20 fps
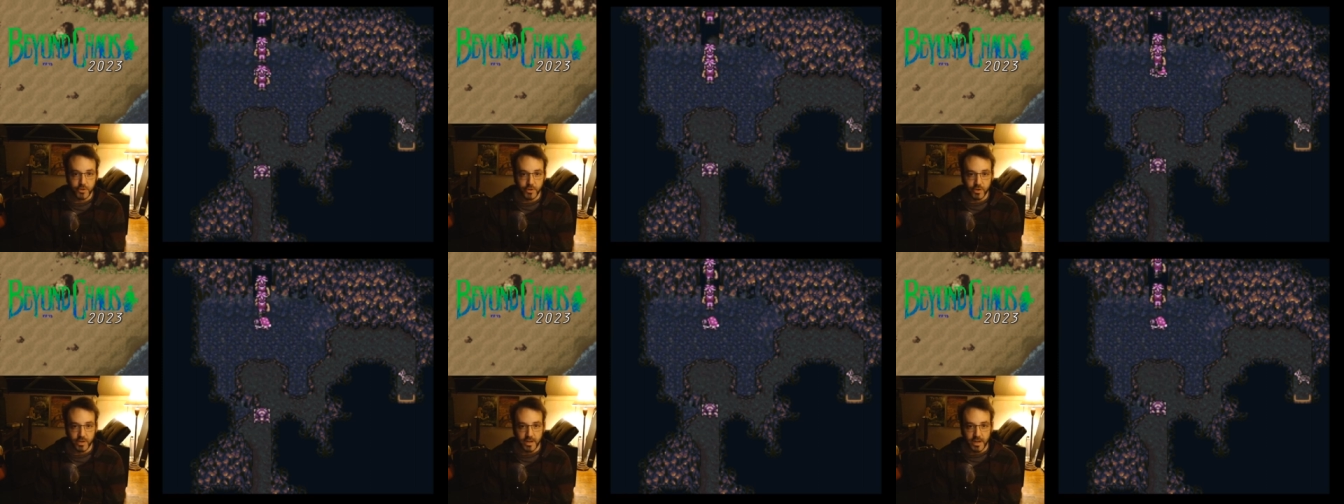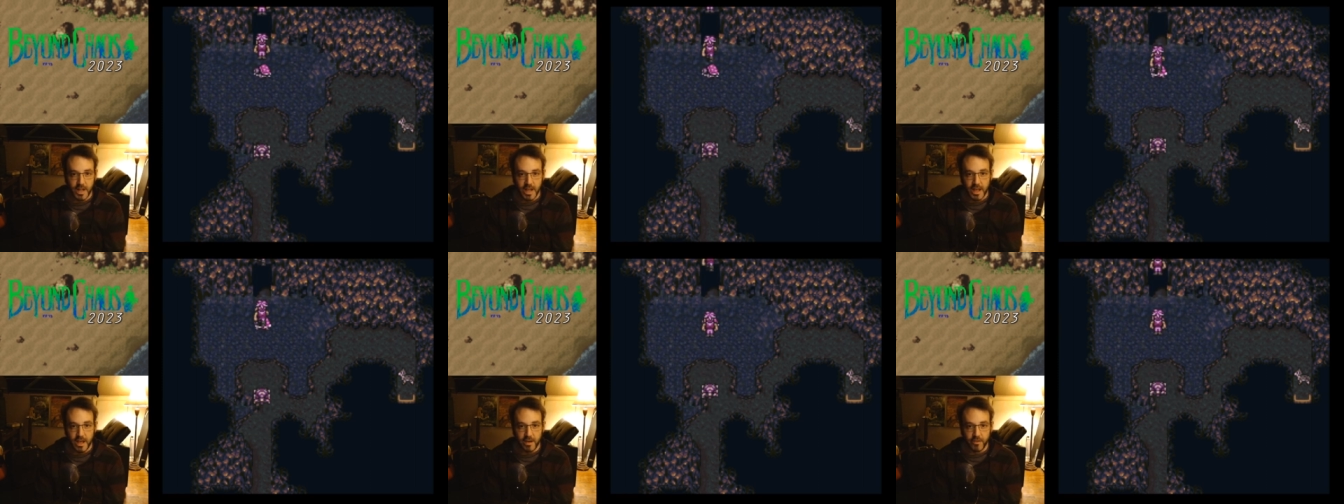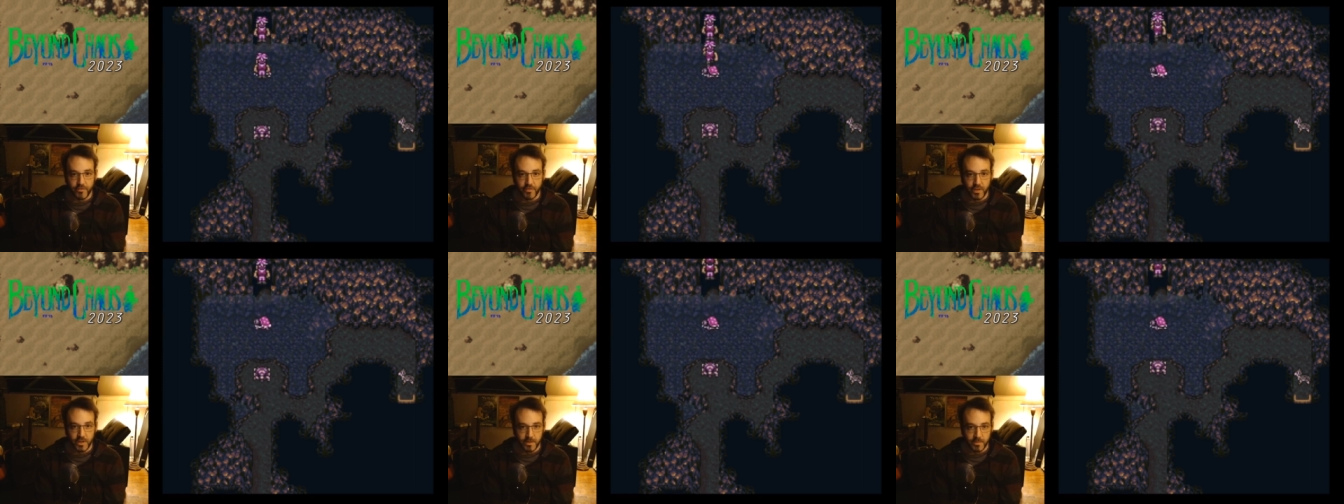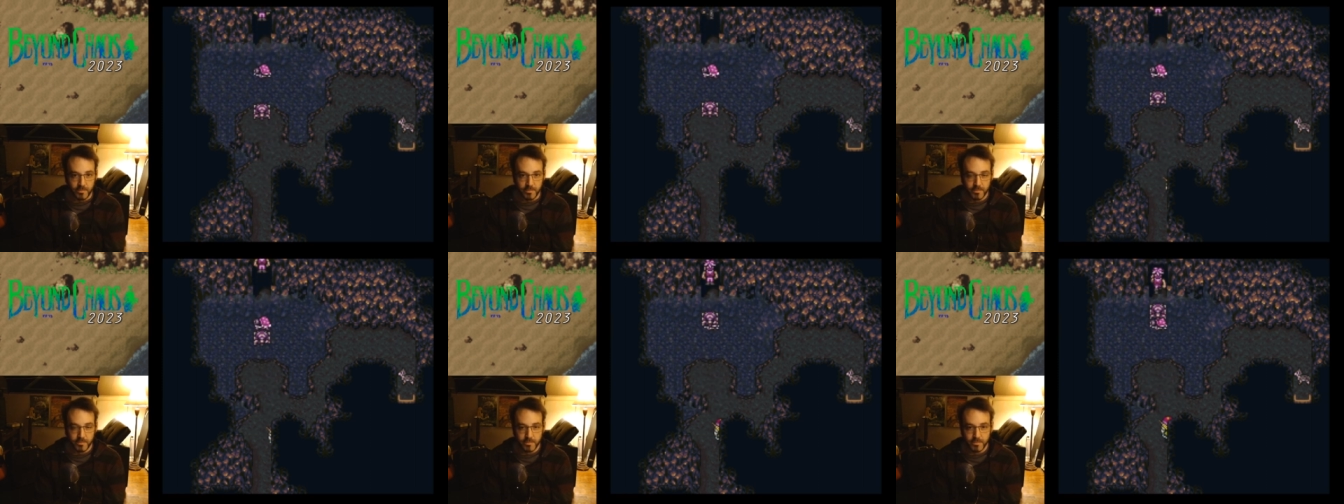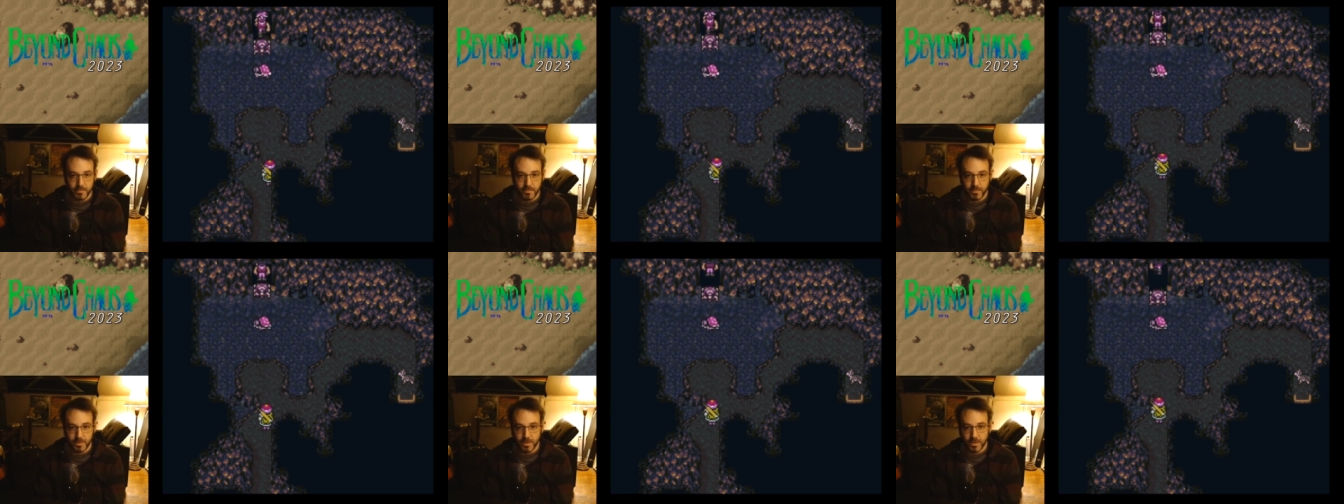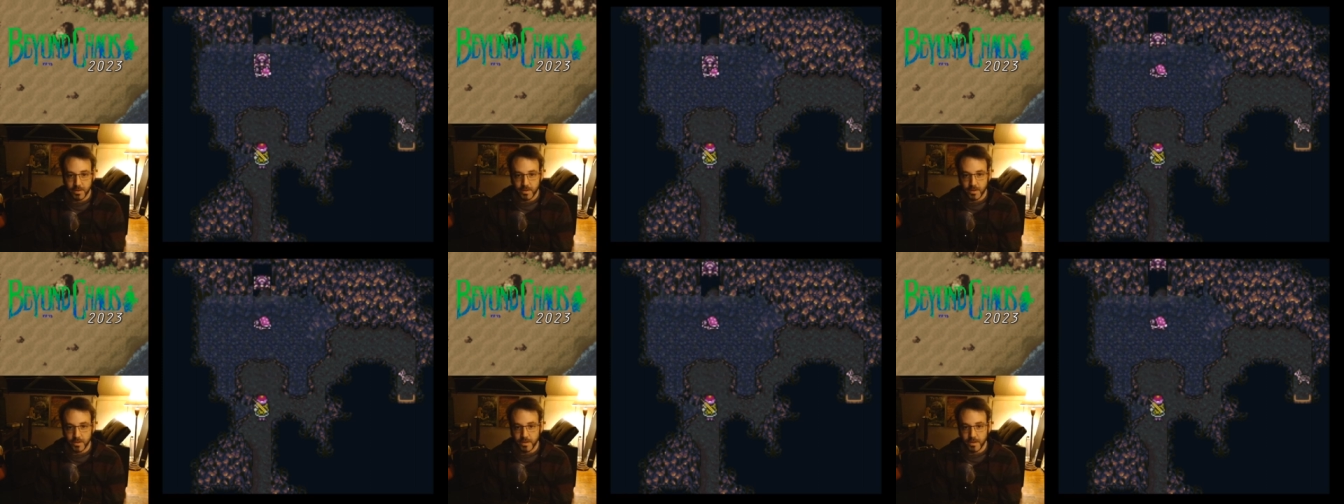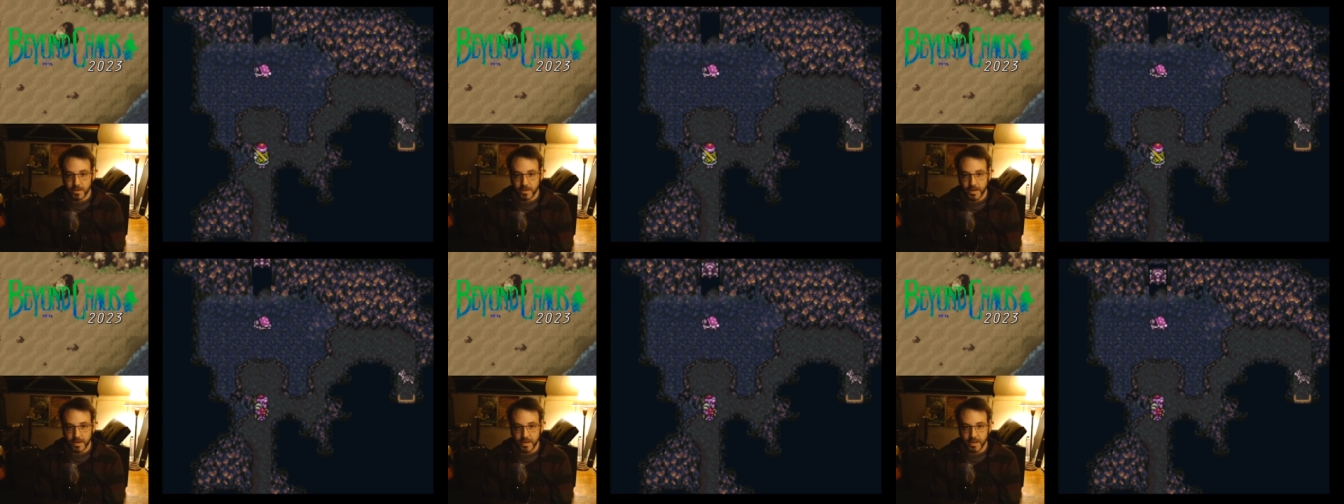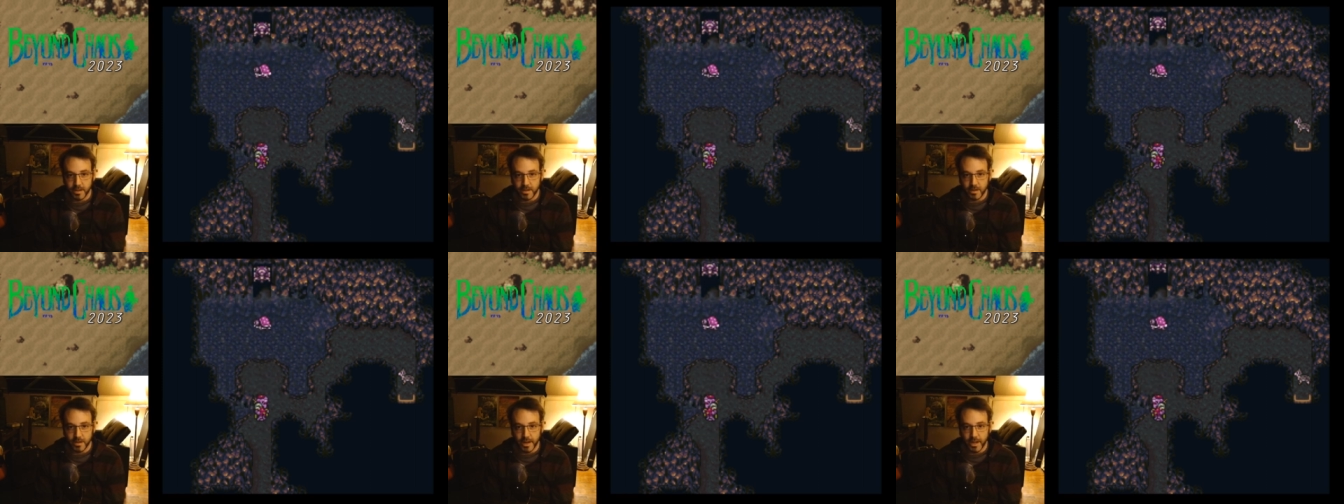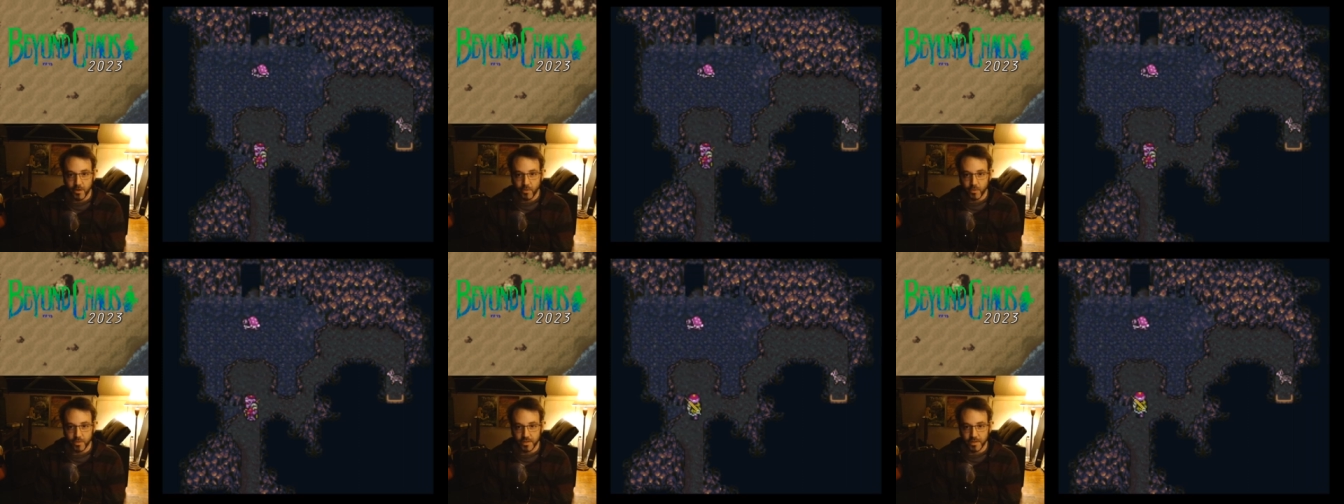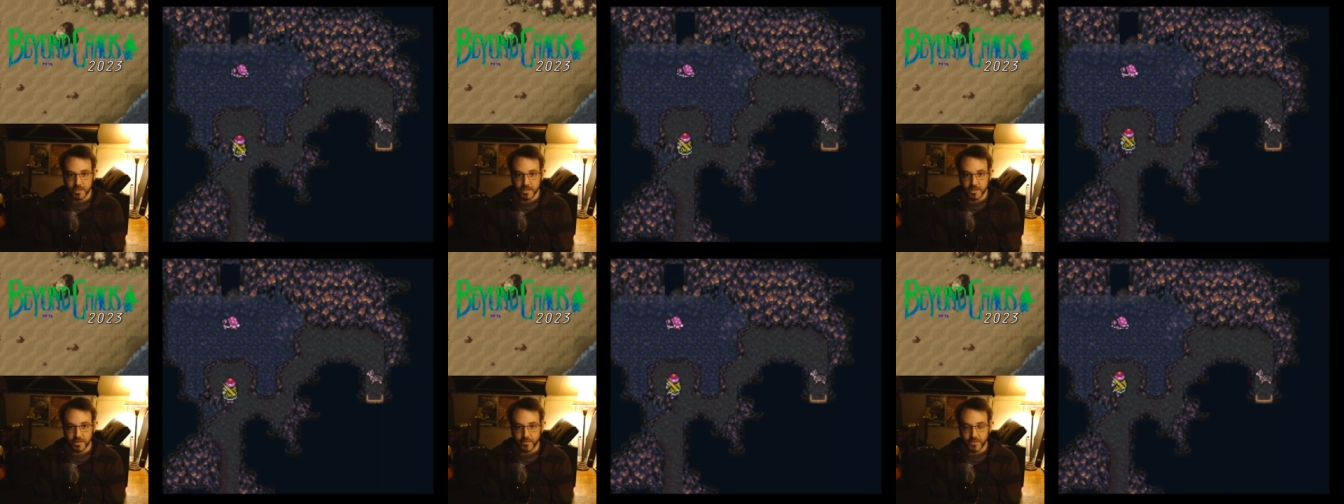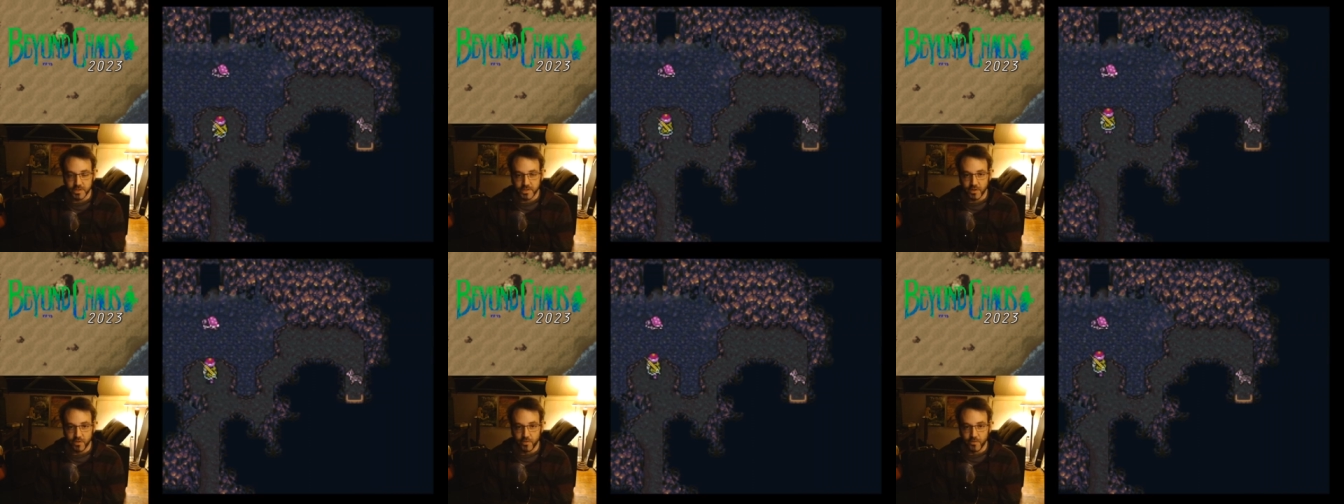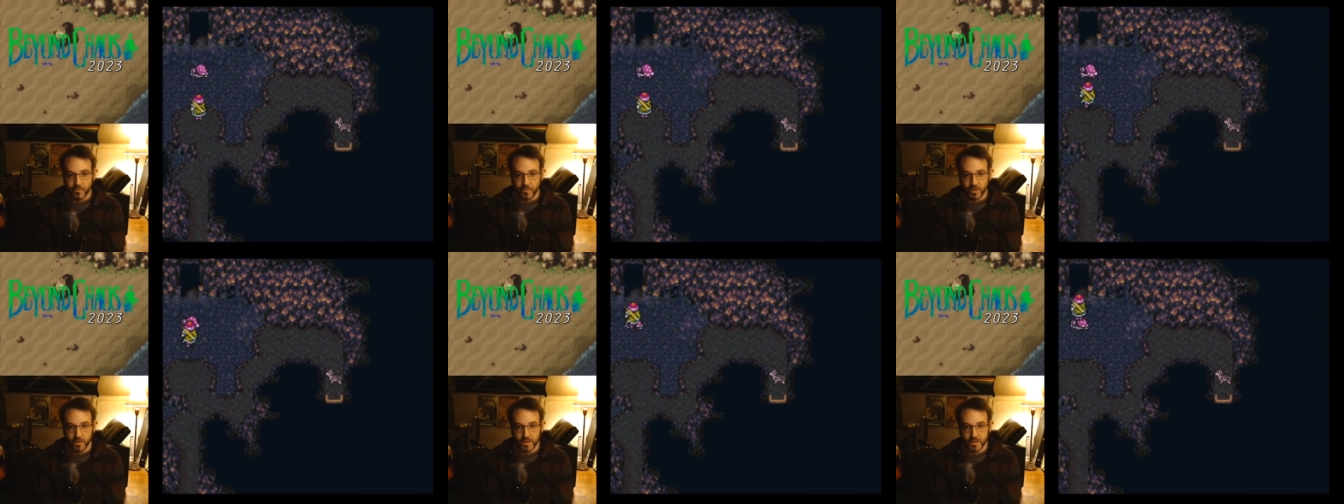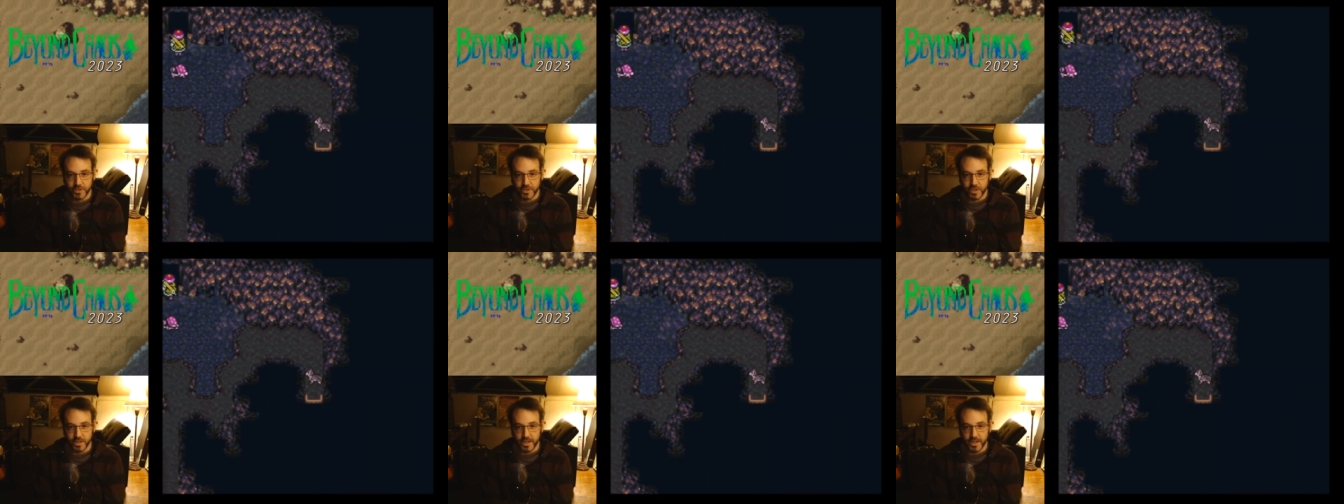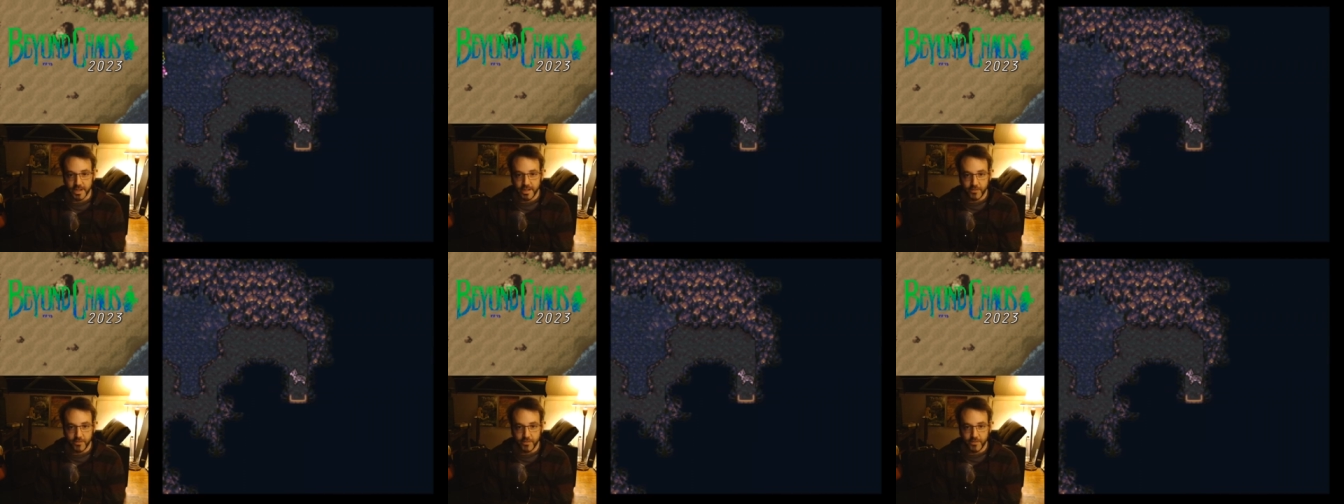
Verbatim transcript: You didn't have him. He hung out with us of his own volition,